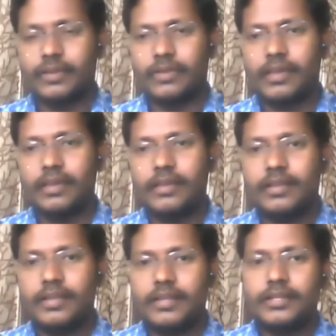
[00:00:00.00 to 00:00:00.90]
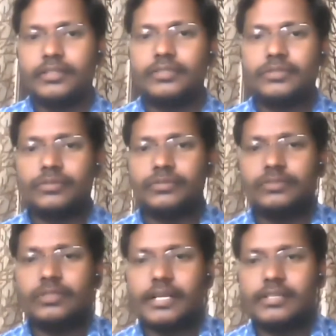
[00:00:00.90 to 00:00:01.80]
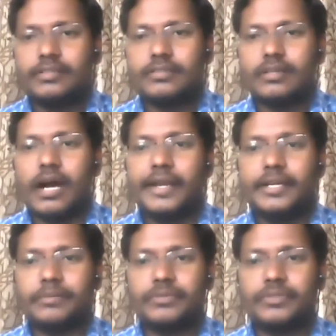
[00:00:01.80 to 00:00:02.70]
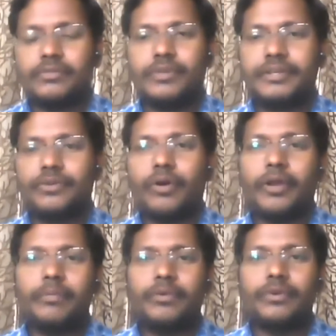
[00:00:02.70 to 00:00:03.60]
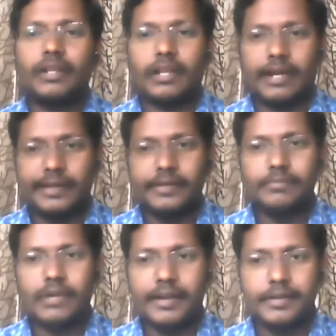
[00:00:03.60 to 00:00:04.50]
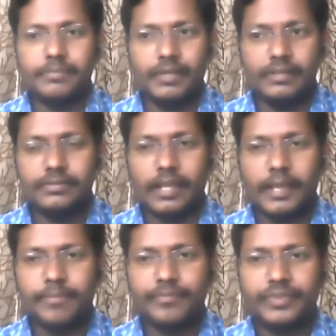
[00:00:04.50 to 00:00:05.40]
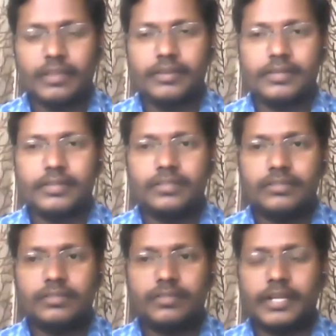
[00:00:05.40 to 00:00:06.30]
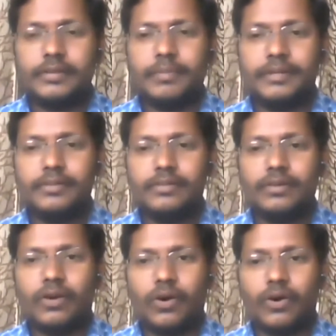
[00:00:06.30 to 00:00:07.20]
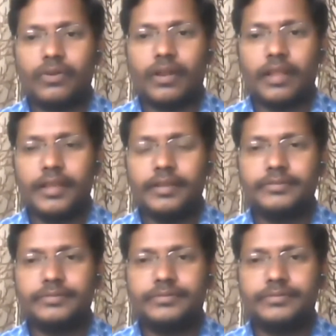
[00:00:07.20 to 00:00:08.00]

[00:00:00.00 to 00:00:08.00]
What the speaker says: Okay, so test items, when you're talking about a item is a statement or a,